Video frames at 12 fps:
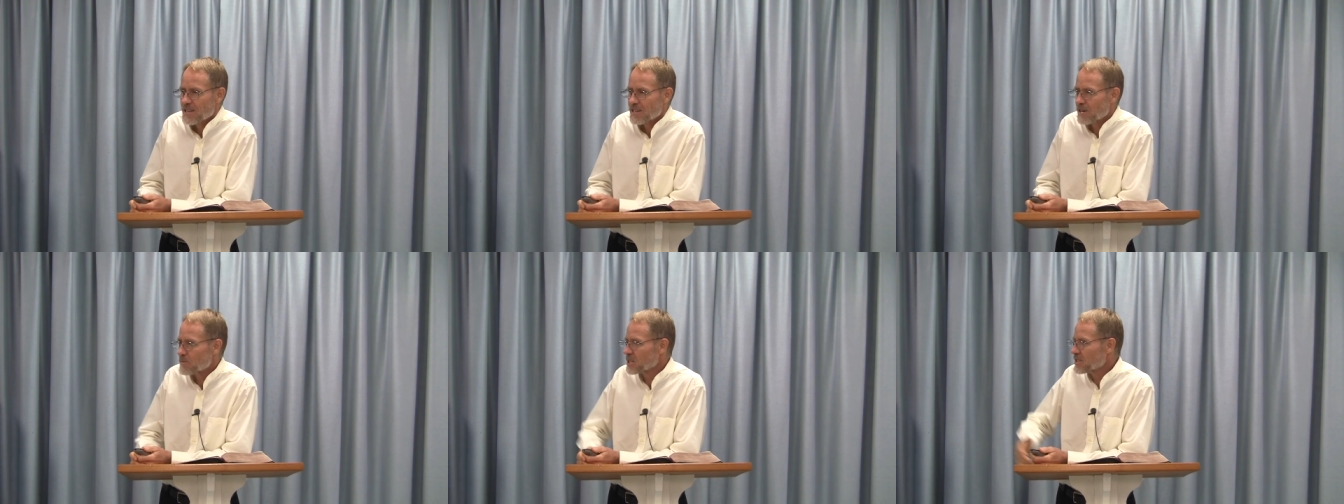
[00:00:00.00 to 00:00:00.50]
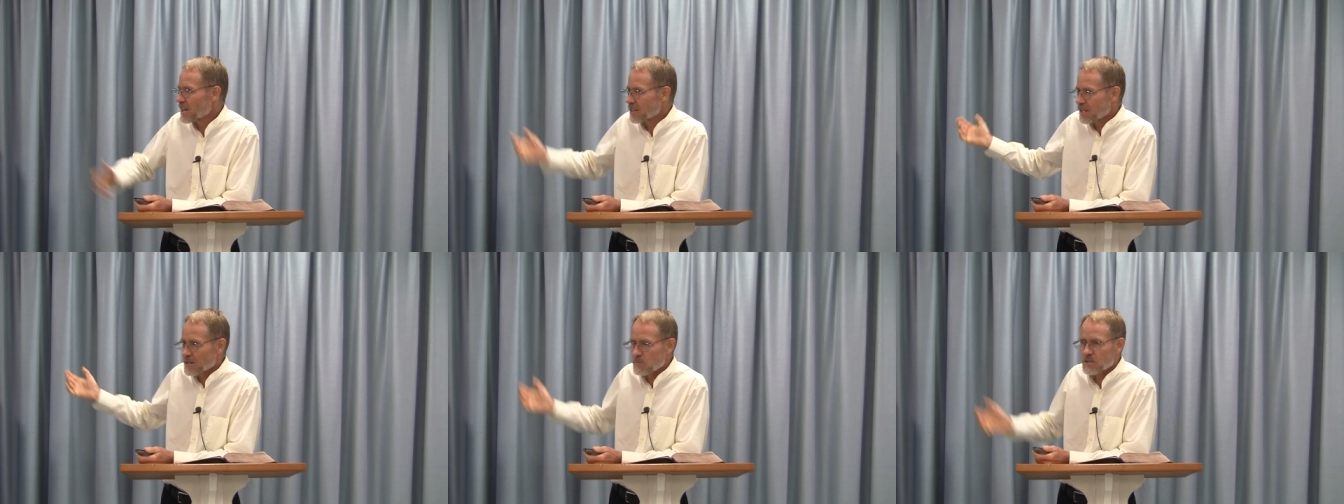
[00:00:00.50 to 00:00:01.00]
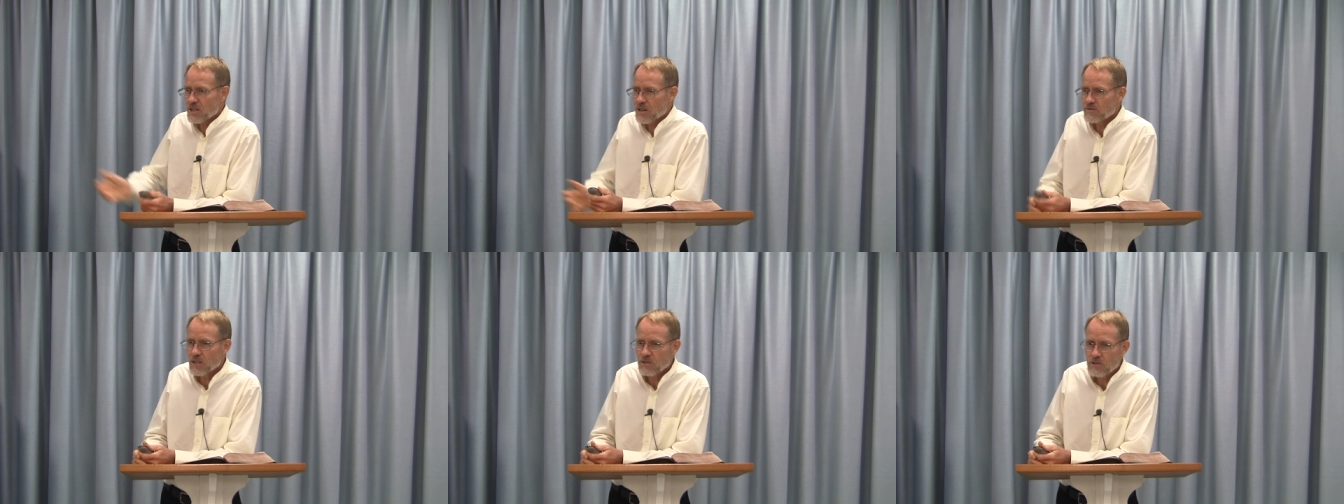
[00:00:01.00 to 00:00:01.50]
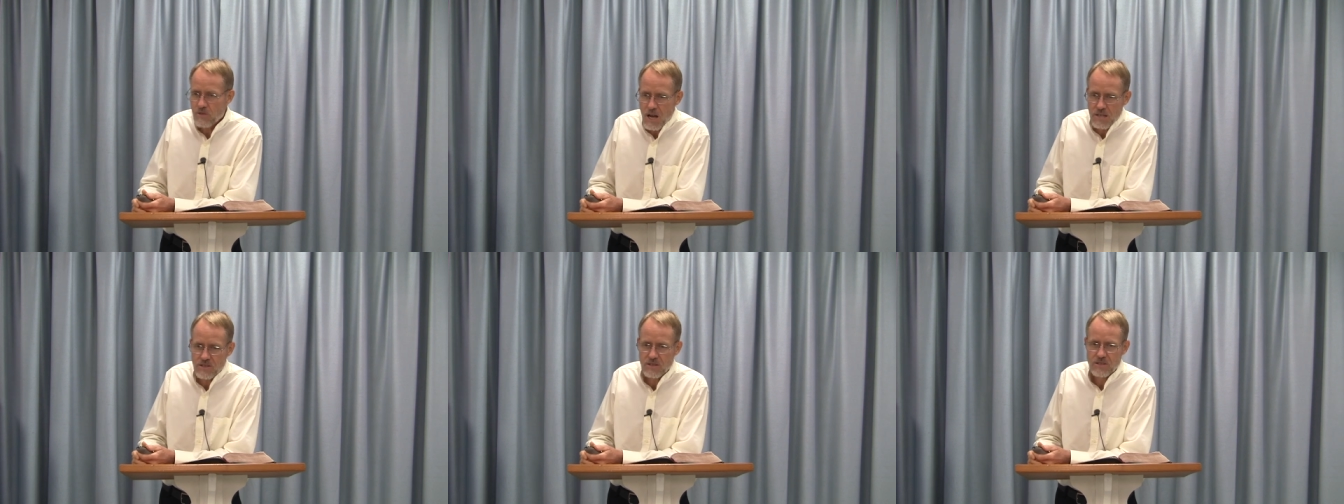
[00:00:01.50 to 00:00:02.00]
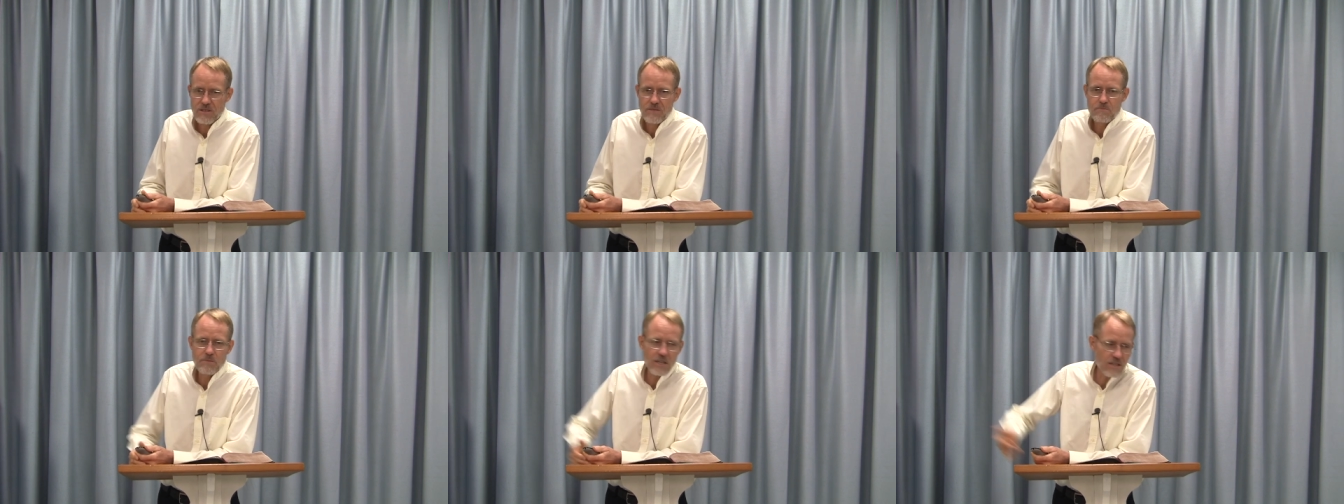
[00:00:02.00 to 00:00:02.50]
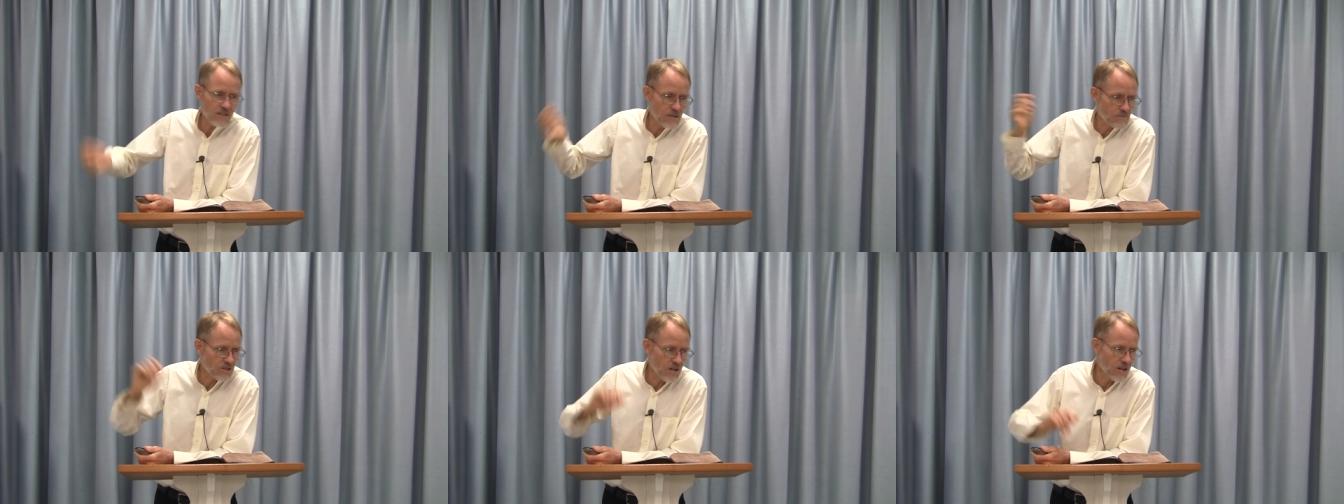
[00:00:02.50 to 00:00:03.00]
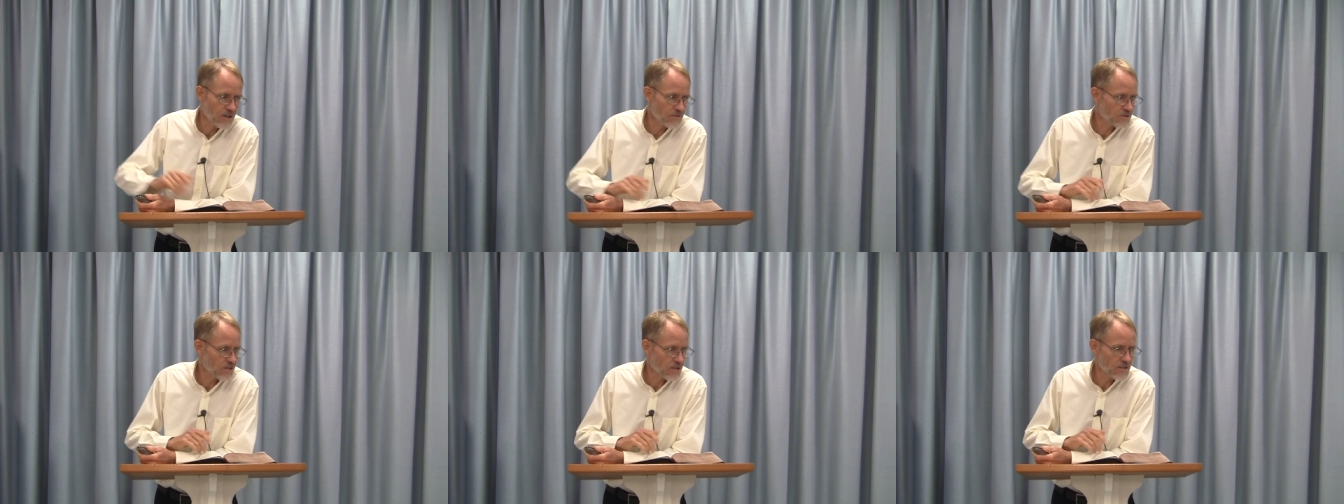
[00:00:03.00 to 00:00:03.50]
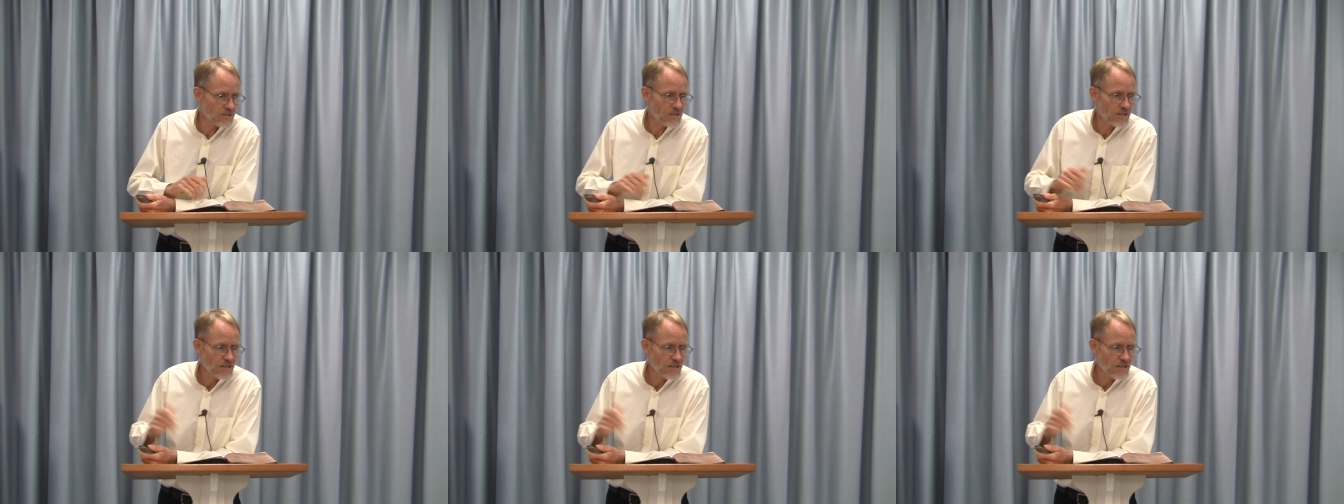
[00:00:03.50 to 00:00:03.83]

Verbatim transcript: they'll be nailing themselves on crosses and beating themselves. And